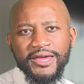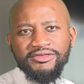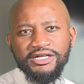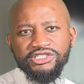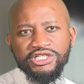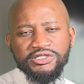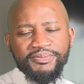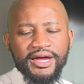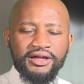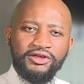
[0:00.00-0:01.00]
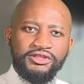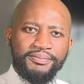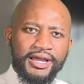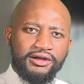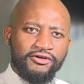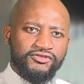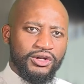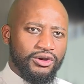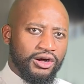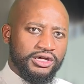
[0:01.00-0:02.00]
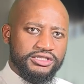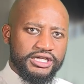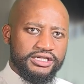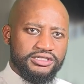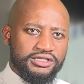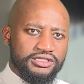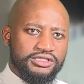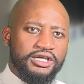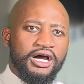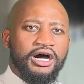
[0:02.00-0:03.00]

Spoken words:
and that's just on the back of the longer dated